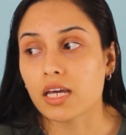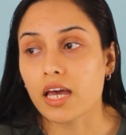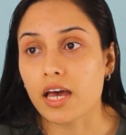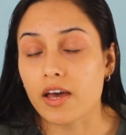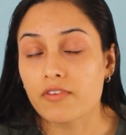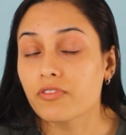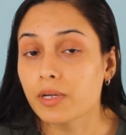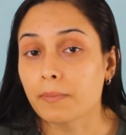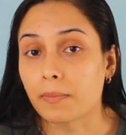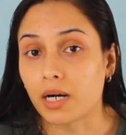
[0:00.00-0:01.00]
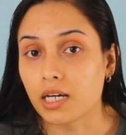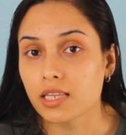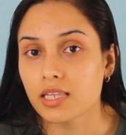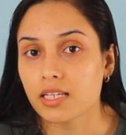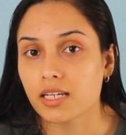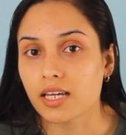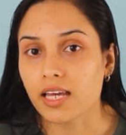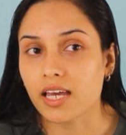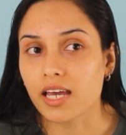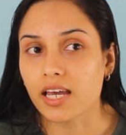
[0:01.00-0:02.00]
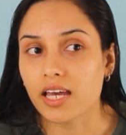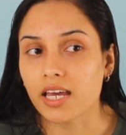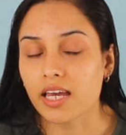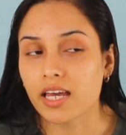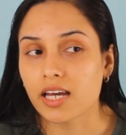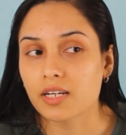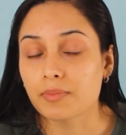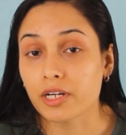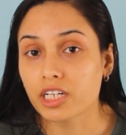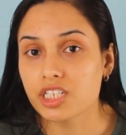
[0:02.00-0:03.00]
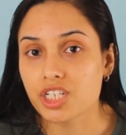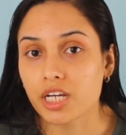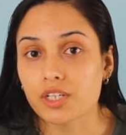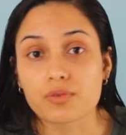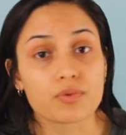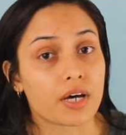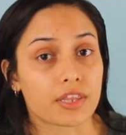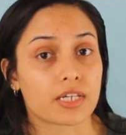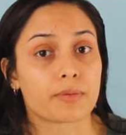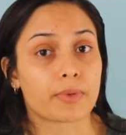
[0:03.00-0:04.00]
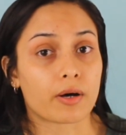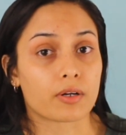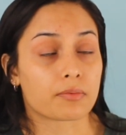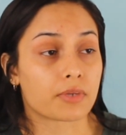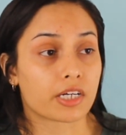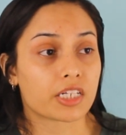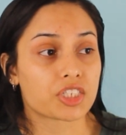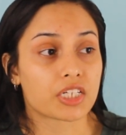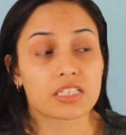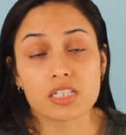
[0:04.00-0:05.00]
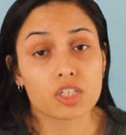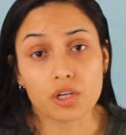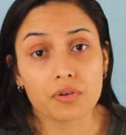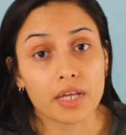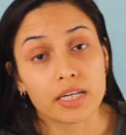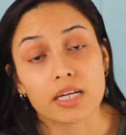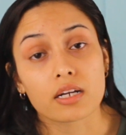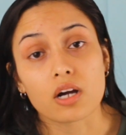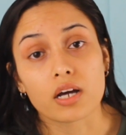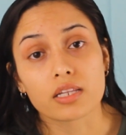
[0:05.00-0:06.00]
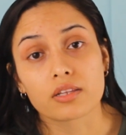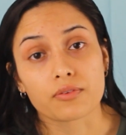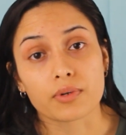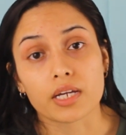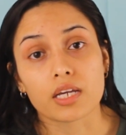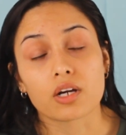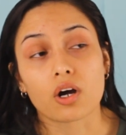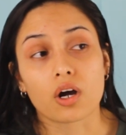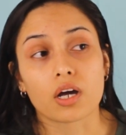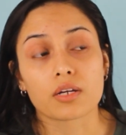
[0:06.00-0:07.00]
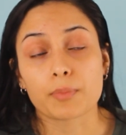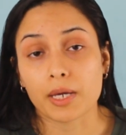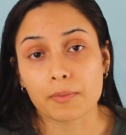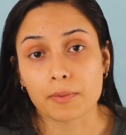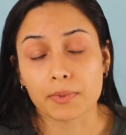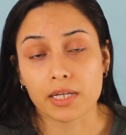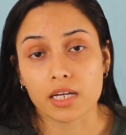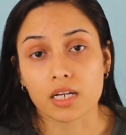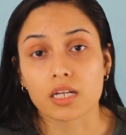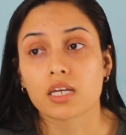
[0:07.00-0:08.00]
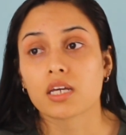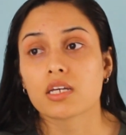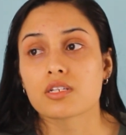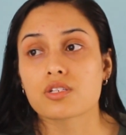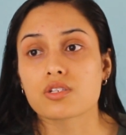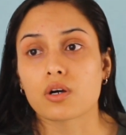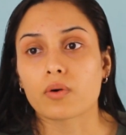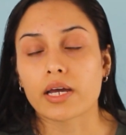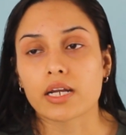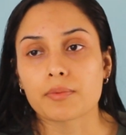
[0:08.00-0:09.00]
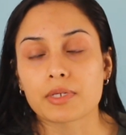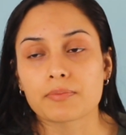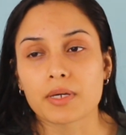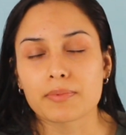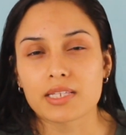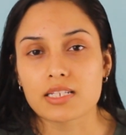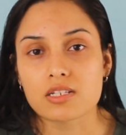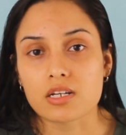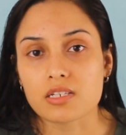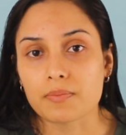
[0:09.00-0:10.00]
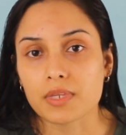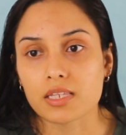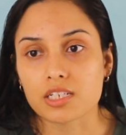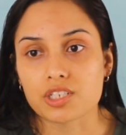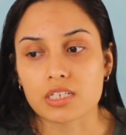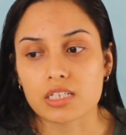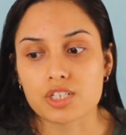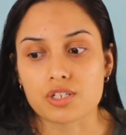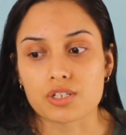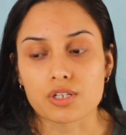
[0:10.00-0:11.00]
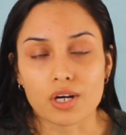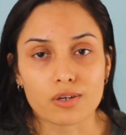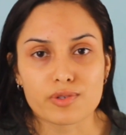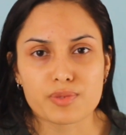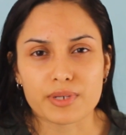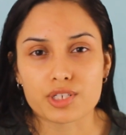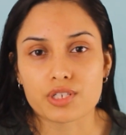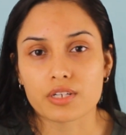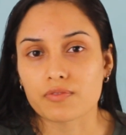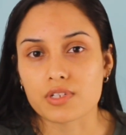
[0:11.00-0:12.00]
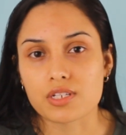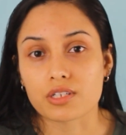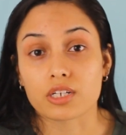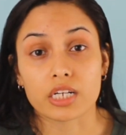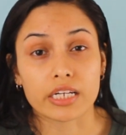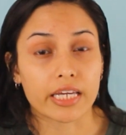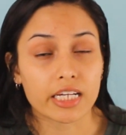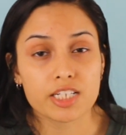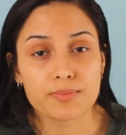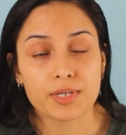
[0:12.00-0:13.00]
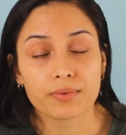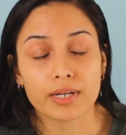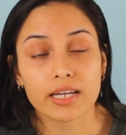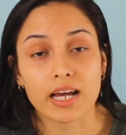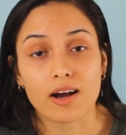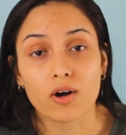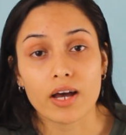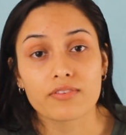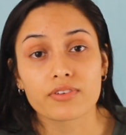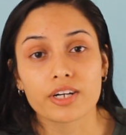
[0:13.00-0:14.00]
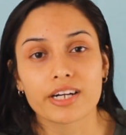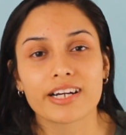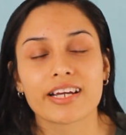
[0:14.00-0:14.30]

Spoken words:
every month, and Mary Jane knew nothing about it. Mary Jane didn't know that he had gotten the ring on payment plan. So, and I mean, maybe that's not something that she needs to know, especially if it's her engagement ring. However,